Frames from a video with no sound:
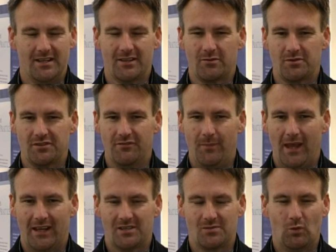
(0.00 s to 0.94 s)
The Reserve
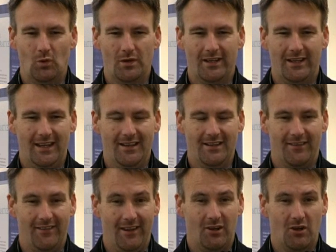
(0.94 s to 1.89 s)
Bank has warned again
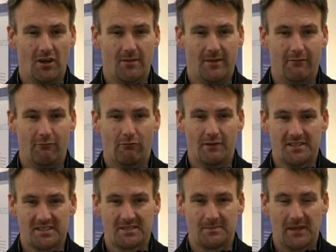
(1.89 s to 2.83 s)
that the economy
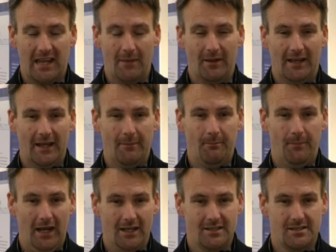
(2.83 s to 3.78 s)
risks becoming
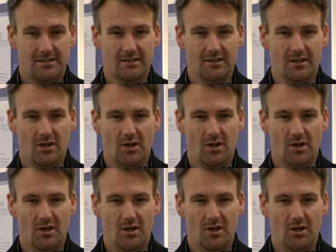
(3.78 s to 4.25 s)
unbalanced,